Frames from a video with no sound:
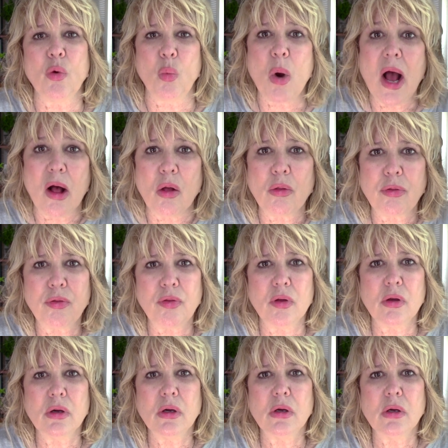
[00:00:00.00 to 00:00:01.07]
the wealth,
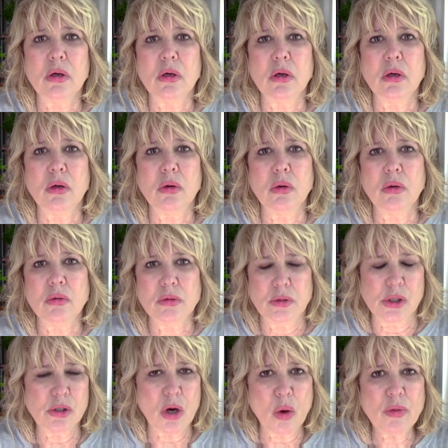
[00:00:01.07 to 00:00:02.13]

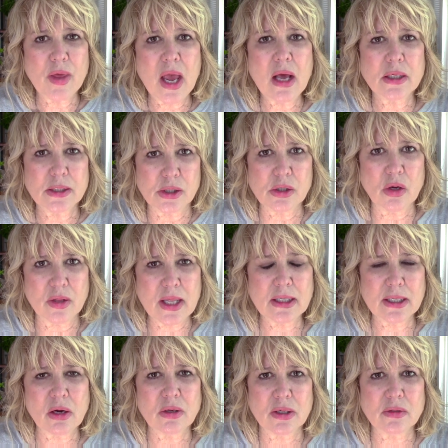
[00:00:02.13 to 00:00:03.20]
you know that? You know
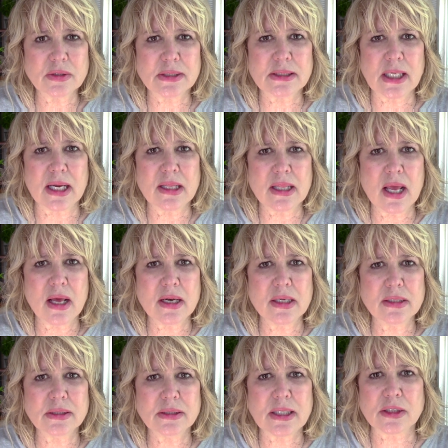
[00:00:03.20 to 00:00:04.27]
that, how, how insane that
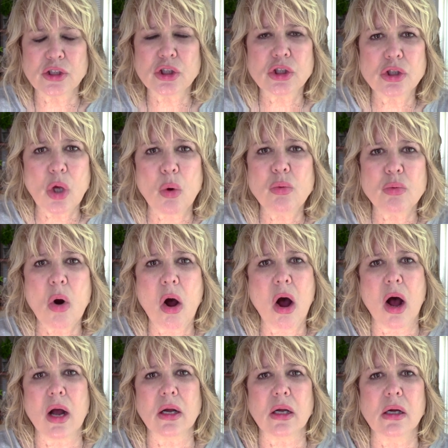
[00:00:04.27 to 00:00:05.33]
is? That's so
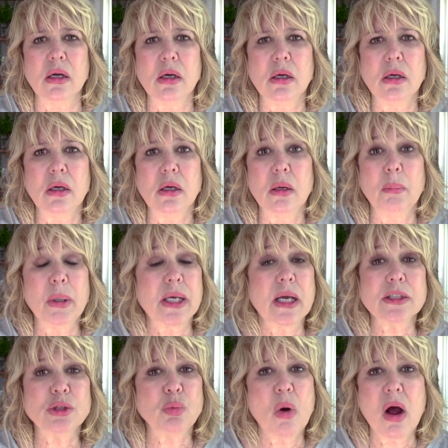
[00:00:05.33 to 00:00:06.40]
wrong. But
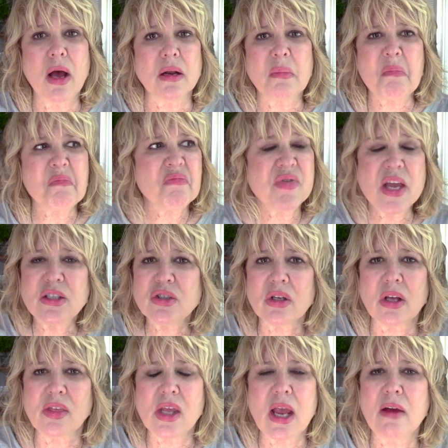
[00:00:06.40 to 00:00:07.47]
guess what? They
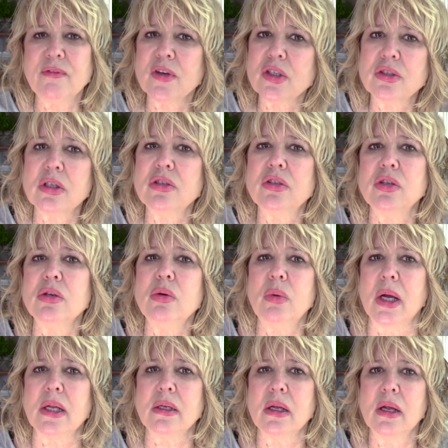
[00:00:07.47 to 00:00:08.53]
took the effort to do
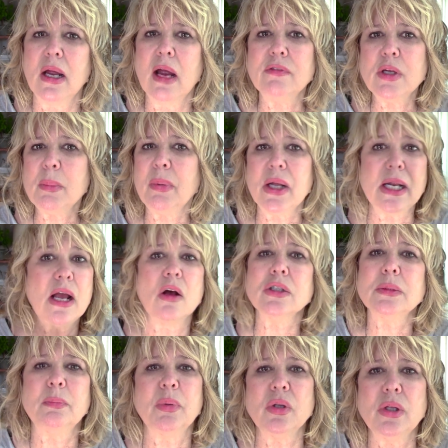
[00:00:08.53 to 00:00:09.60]
it. Everybody
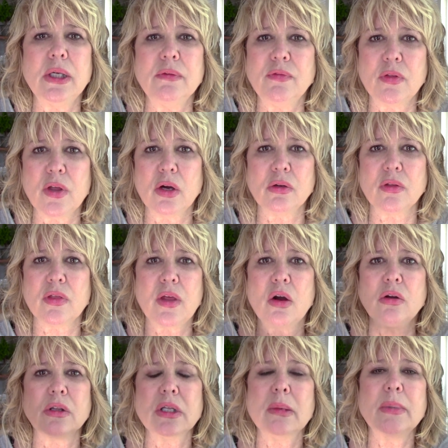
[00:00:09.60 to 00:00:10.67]
else believed they're,
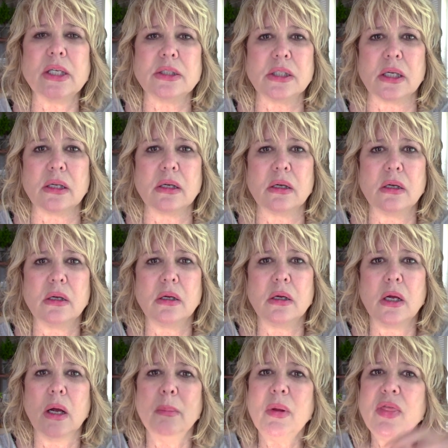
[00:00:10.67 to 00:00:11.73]
they're limited.
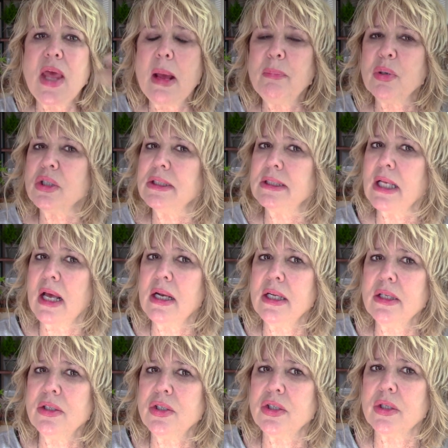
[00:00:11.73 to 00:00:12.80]
But that
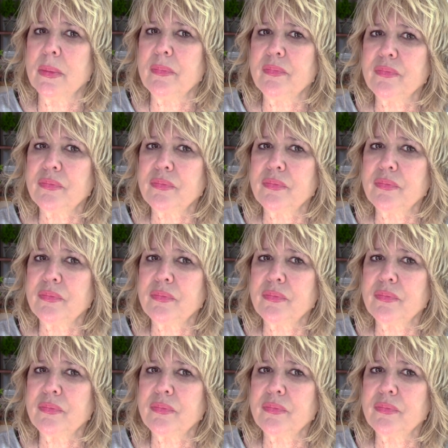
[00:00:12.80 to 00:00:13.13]
percentage,